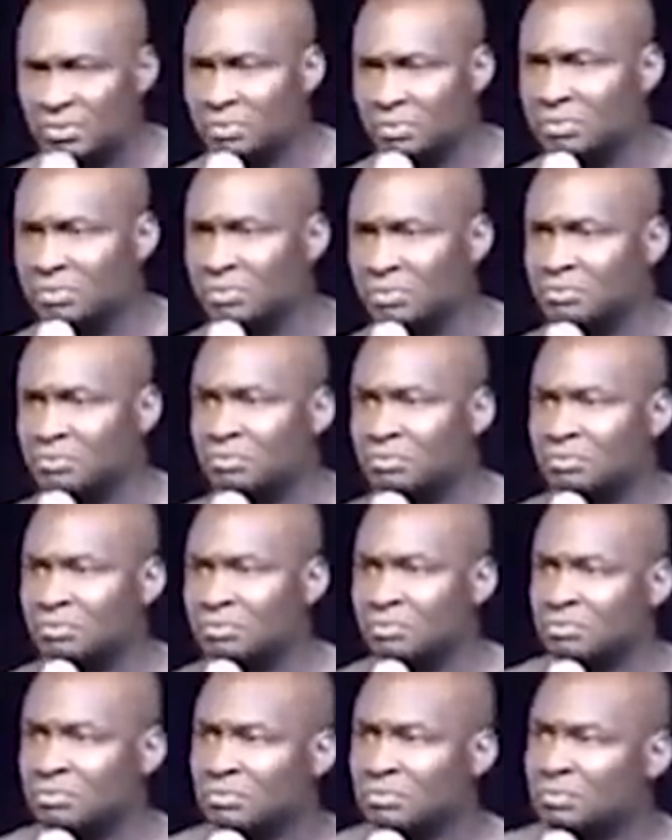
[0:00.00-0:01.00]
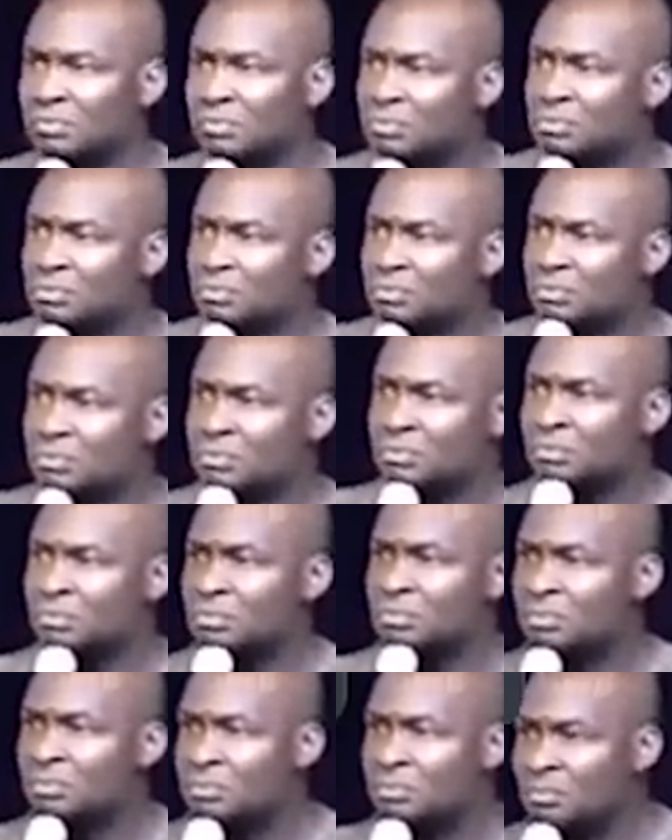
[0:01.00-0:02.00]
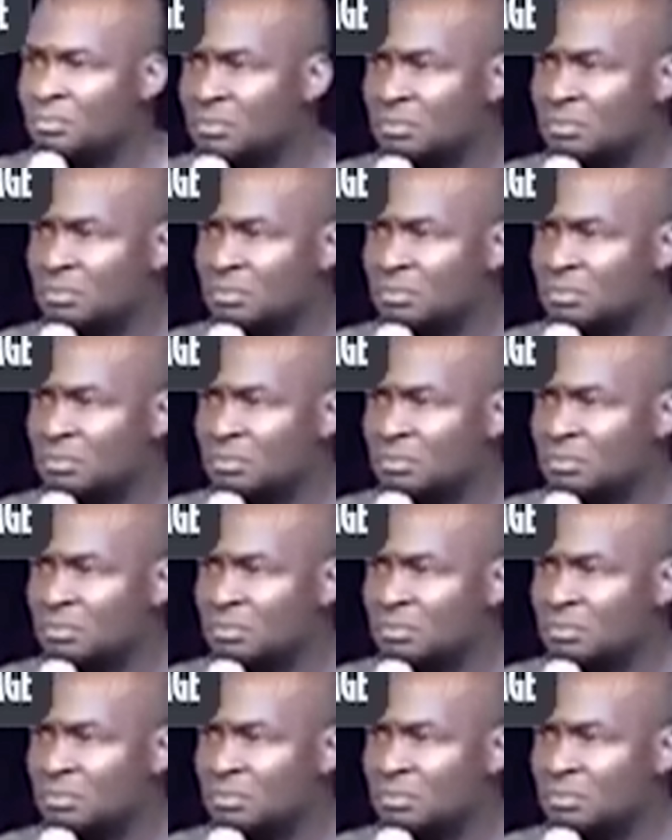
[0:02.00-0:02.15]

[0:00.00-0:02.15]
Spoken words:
No one is speaking in this clip.